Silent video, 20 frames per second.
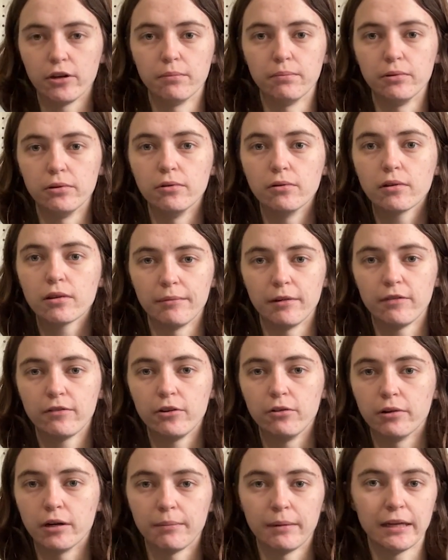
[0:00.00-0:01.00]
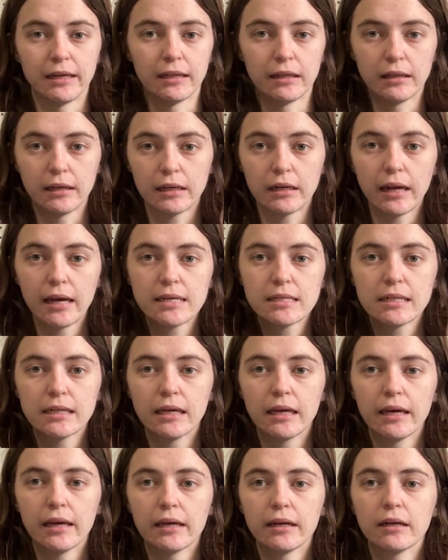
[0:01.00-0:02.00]
your booth if you want to make it look nice
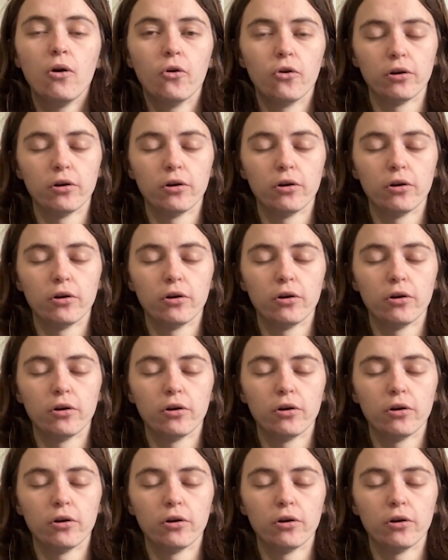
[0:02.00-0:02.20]
again,